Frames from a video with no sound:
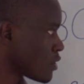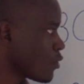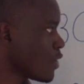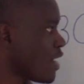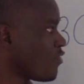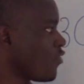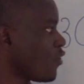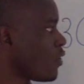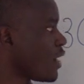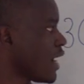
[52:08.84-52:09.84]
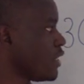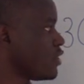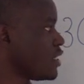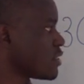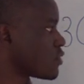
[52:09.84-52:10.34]
So we have 4
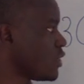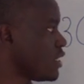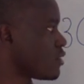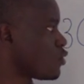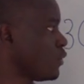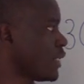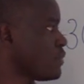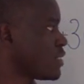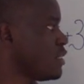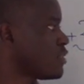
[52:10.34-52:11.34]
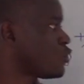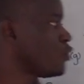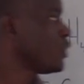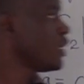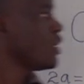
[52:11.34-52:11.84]
hydrogens. So it is 2 times these
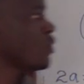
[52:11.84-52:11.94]
2.